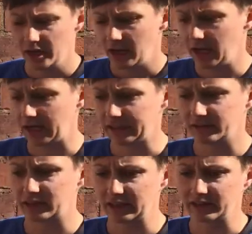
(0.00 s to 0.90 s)
and it's
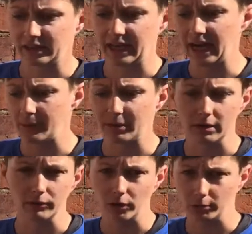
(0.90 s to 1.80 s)
that habit of,
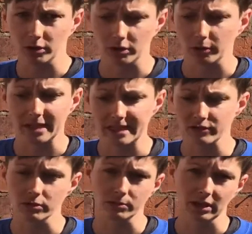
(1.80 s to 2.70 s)
I'm going to go and eat
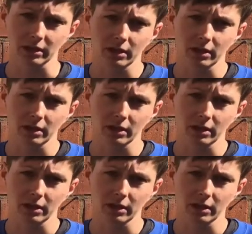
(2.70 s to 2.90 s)
something.